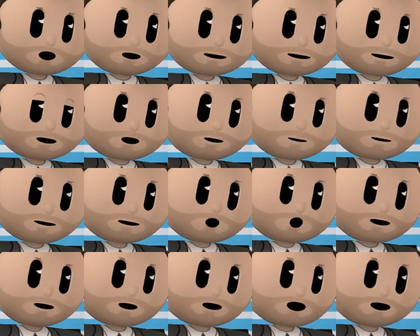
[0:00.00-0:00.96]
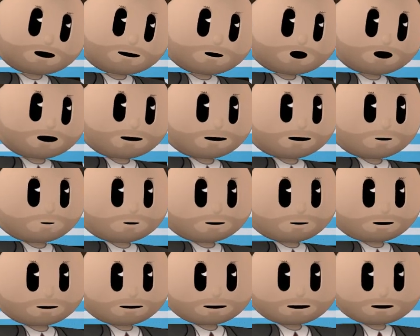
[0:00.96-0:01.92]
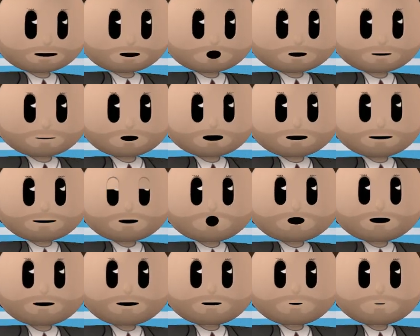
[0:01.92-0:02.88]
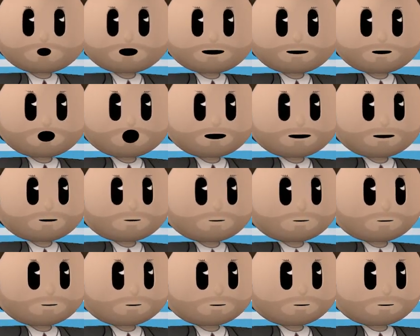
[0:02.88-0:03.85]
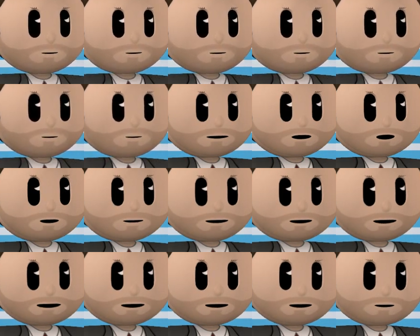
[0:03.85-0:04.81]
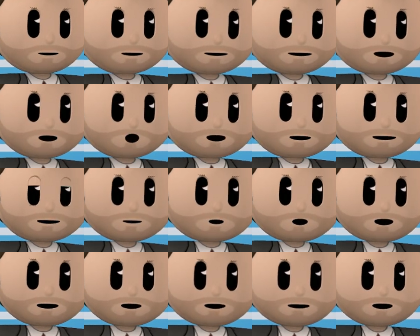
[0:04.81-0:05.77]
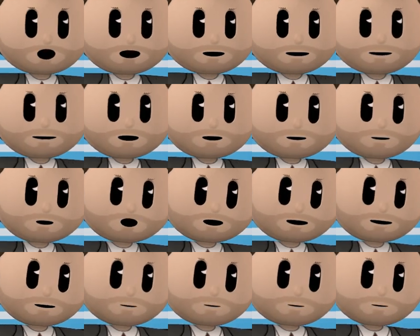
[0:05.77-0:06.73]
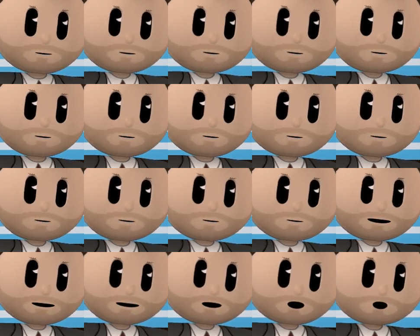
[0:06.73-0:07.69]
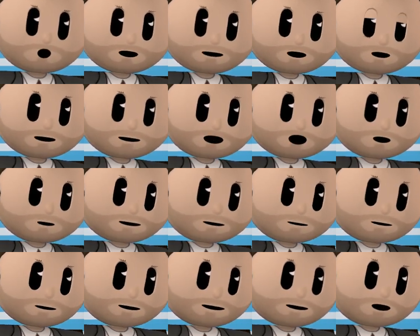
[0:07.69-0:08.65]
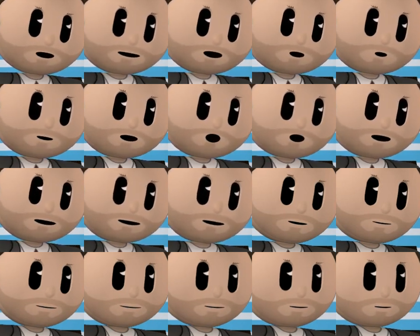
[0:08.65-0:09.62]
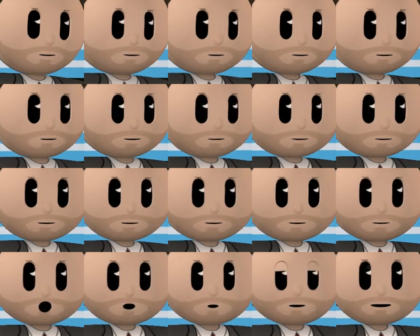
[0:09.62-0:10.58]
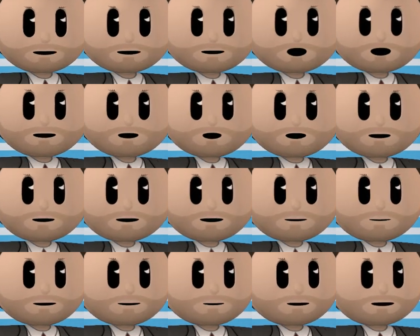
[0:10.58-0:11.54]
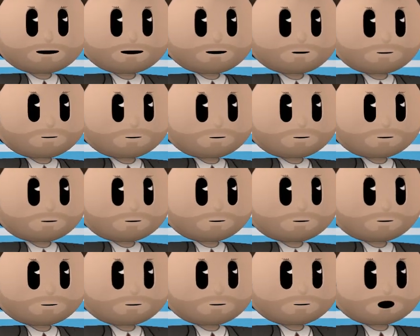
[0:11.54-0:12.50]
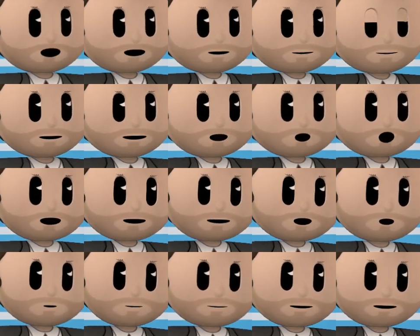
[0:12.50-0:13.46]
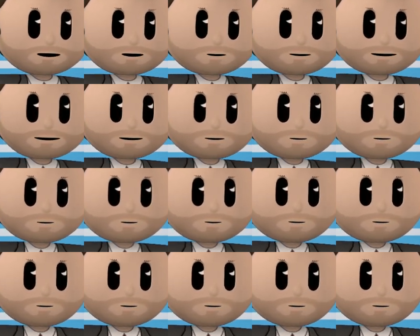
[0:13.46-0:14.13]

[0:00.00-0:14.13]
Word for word: and they will talk about how they really could use some coffee right now. Just to deflect away from the topic at hand they won't acknowledge any of your points. Or they might at best say, I see what you're saying.